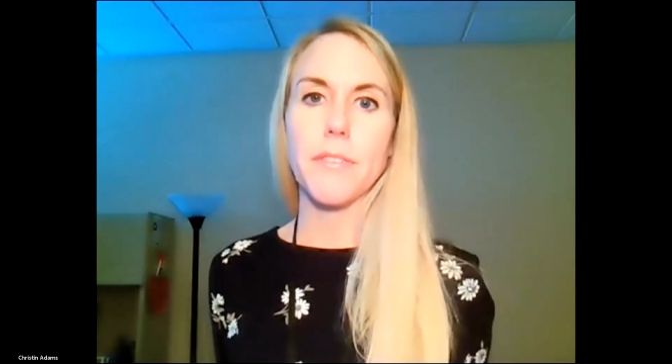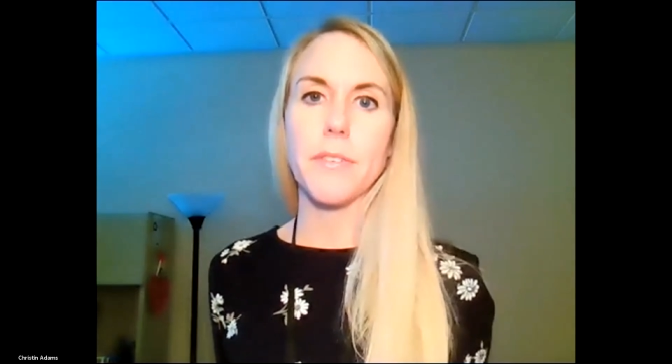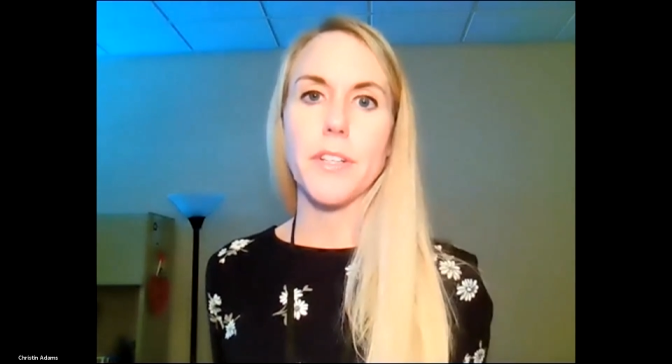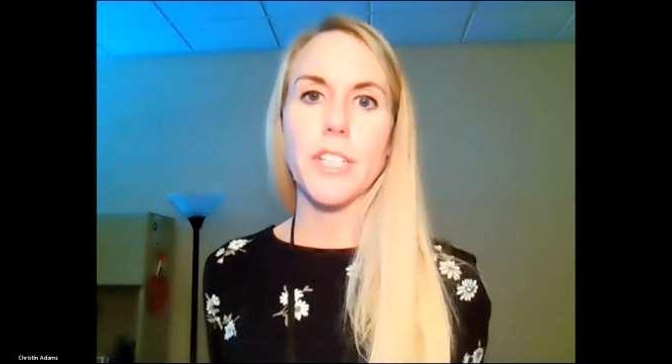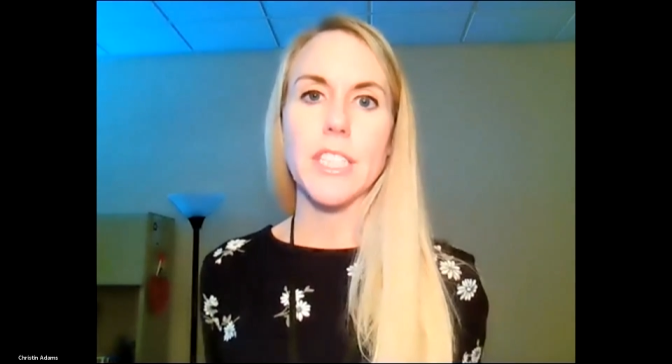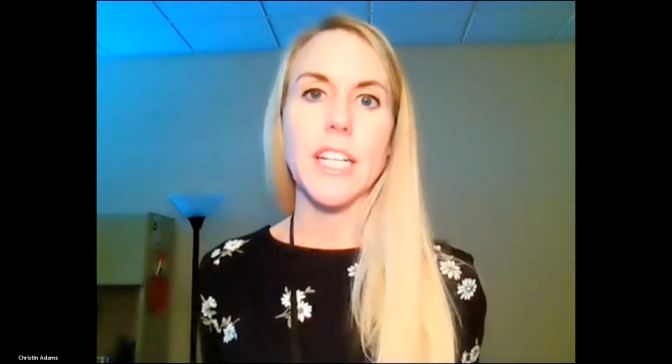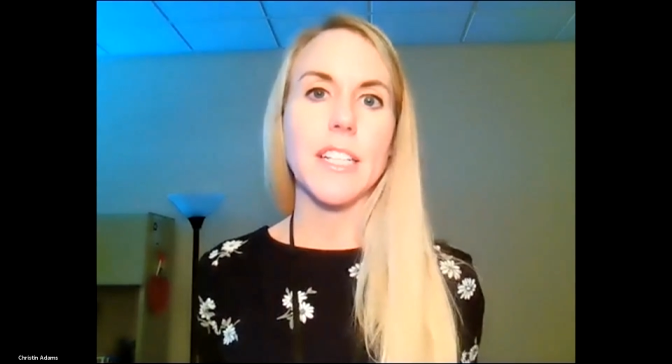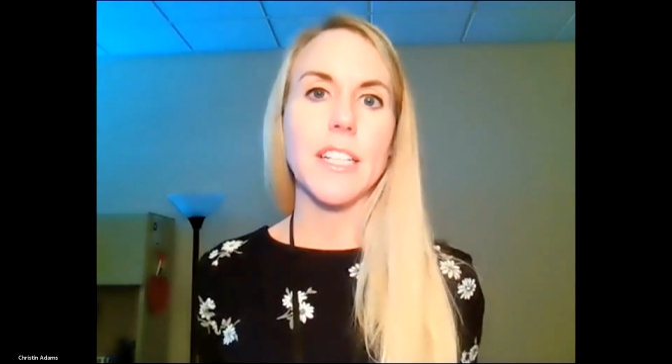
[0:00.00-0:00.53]
If
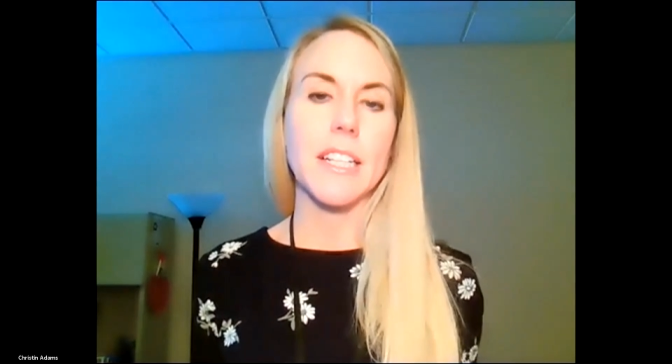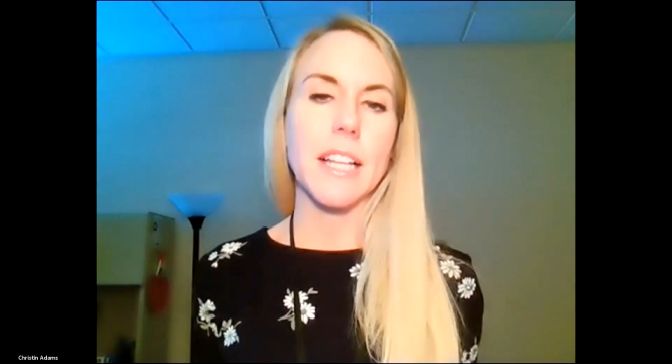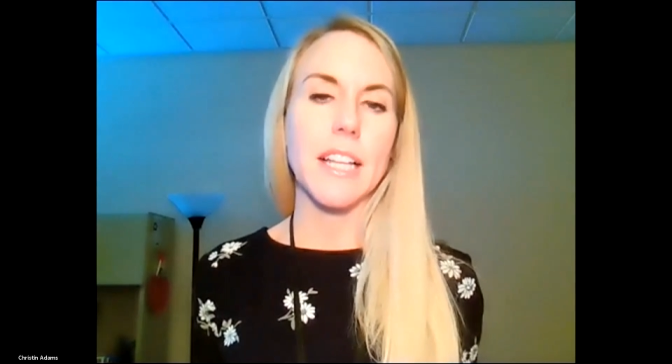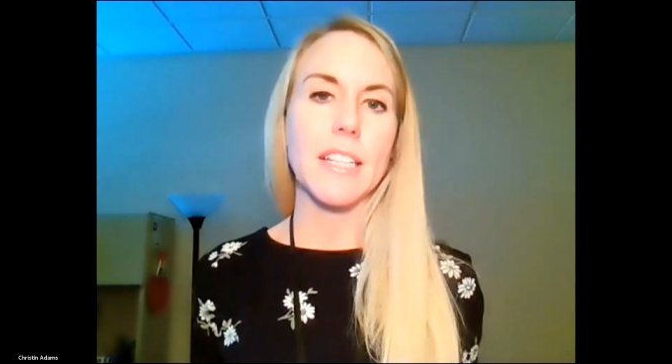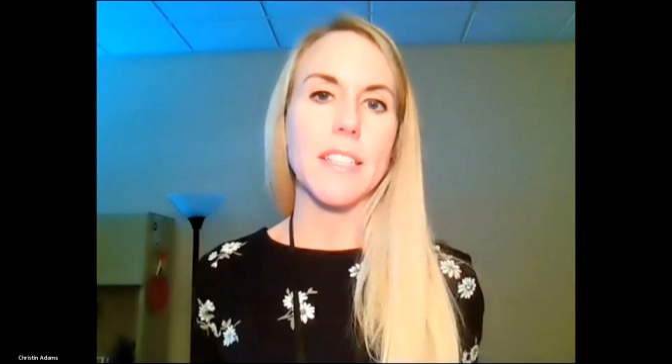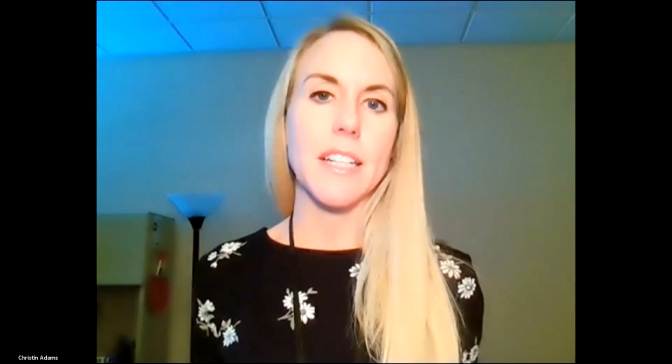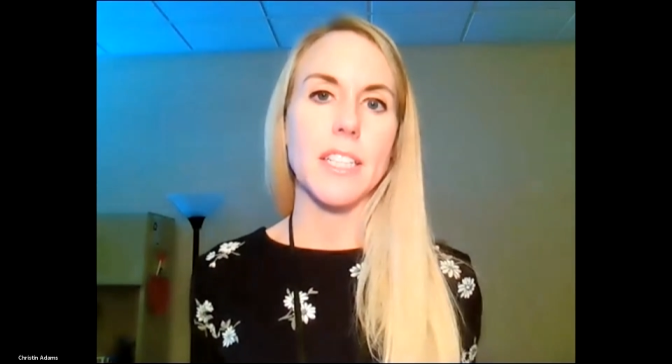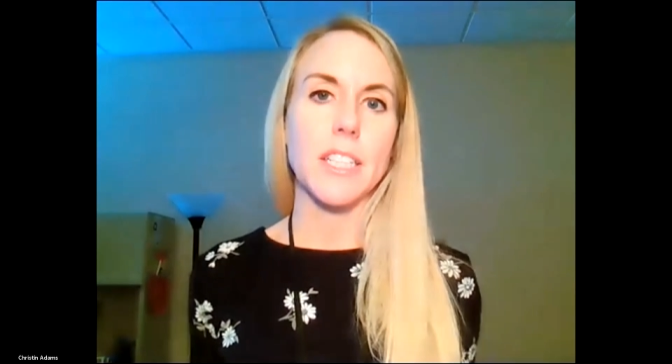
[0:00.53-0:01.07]
you're attending
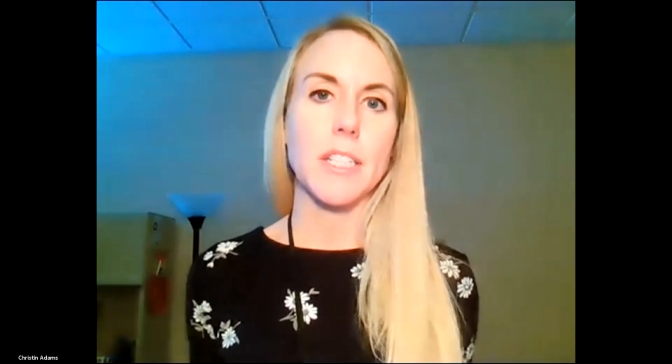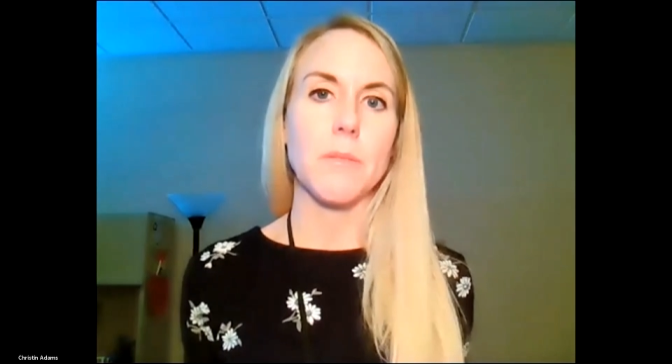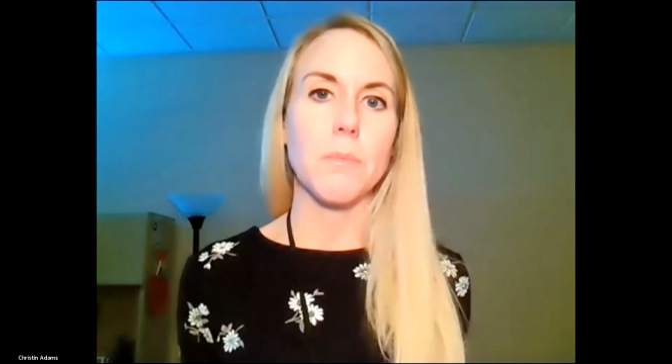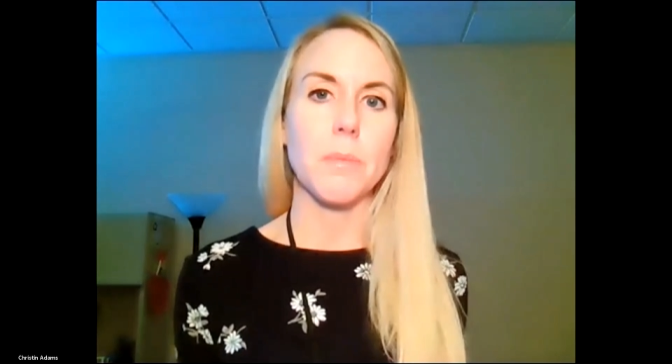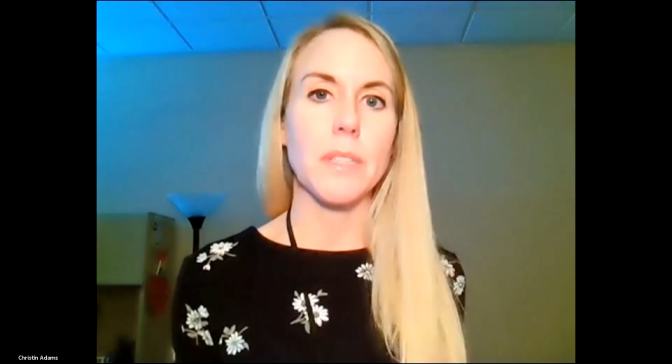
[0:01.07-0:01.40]
that session,